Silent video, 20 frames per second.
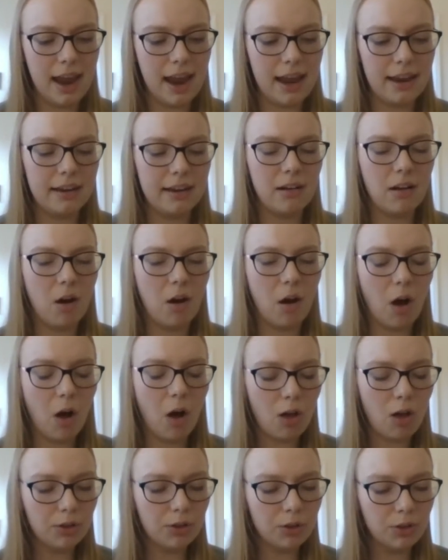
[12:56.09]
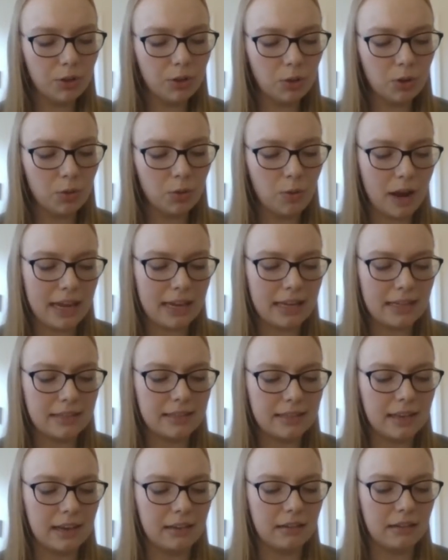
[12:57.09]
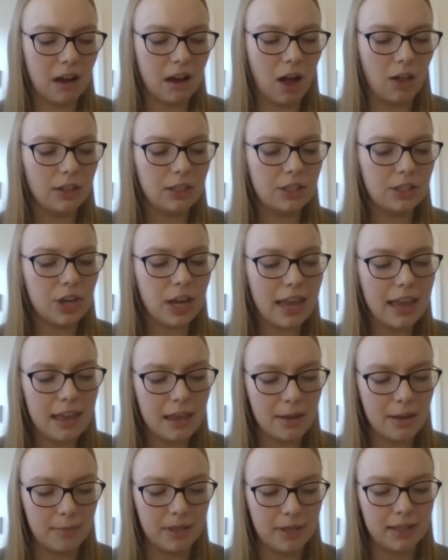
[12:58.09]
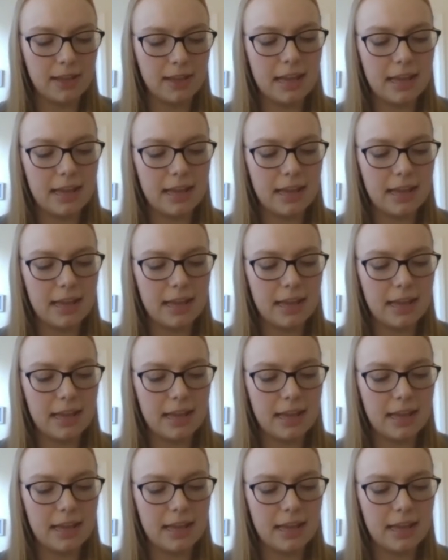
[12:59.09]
And in all your ways acknowledge him,